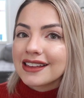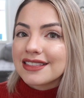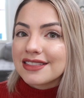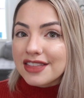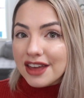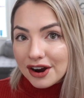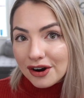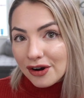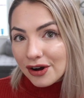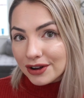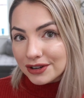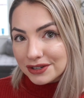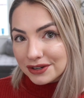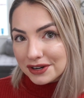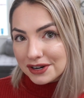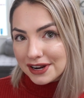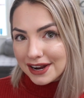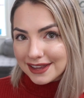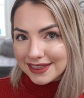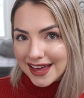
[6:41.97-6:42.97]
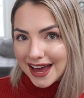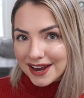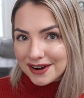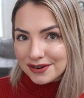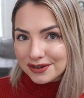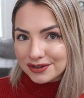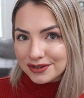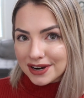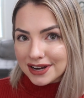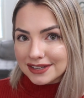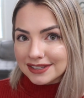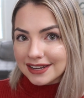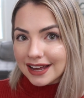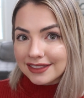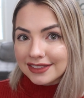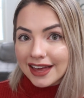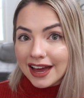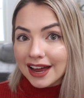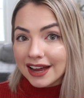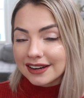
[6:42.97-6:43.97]
they're also gonna get that nutrients
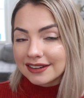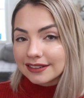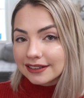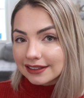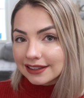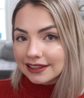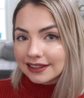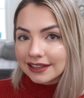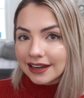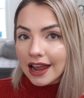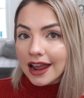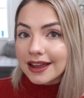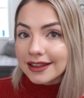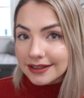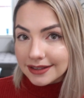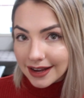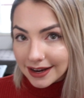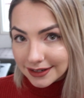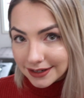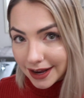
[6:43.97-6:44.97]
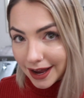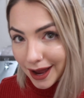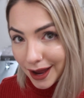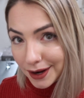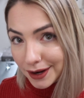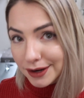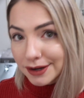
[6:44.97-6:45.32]
that insect had